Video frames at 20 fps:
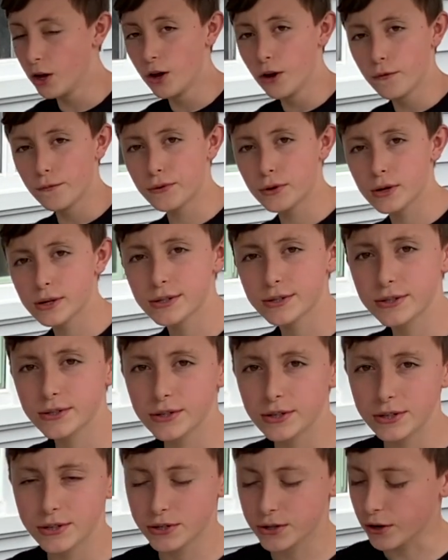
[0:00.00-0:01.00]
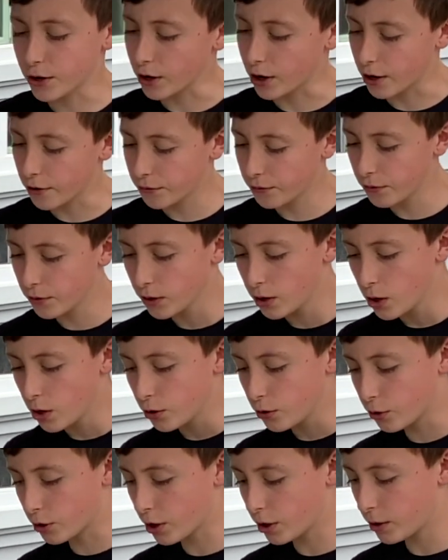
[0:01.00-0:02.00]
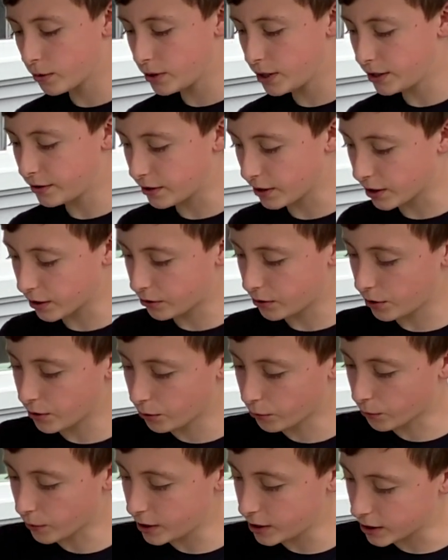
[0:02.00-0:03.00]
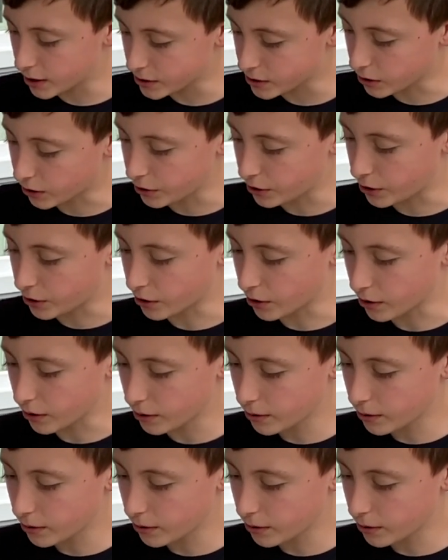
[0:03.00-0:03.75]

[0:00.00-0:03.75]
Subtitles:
First, to start off, you're going to need to get the ingredients on here.